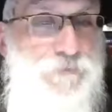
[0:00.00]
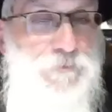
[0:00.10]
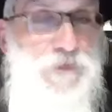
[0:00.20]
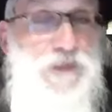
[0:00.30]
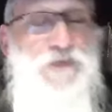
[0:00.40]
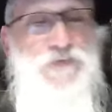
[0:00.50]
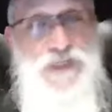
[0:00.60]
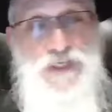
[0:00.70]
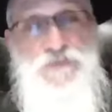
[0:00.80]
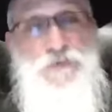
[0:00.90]
Because
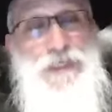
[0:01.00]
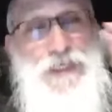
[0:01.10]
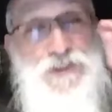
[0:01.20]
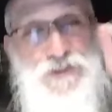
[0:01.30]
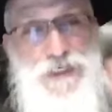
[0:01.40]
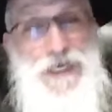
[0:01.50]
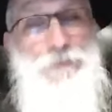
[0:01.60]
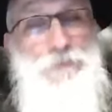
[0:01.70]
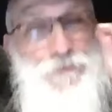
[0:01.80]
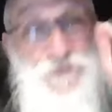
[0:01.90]
even when Hashem
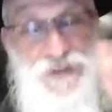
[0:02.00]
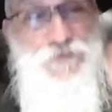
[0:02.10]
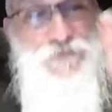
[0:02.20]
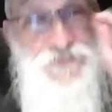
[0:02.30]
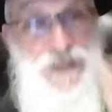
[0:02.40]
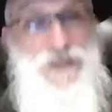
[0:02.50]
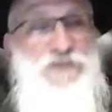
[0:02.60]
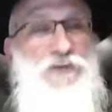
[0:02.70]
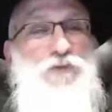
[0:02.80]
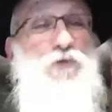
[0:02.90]
himself says,
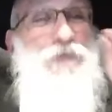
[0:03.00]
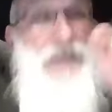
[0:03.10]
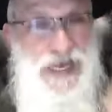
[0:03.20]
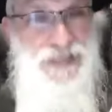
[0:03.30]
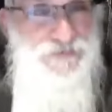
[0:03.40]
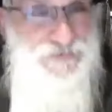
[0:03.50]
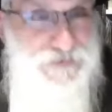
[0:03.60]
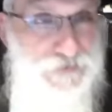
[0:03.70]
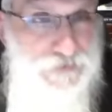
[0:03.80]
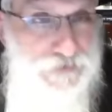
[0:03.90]
you can't,
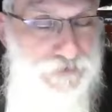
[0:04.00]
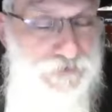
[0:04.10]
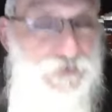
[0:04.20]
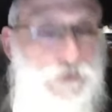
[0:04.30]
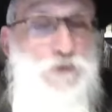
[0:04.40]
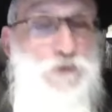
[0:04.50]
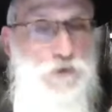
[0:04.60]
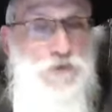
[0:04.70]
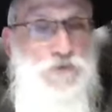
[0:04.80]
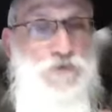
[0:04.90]
you
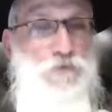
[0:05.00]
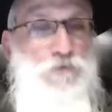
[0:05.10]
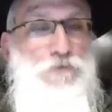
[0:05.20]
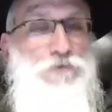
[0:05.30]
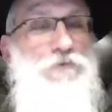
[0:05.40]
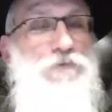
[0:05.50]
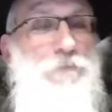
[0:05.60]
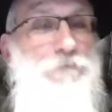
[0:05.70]
could still do tshuva.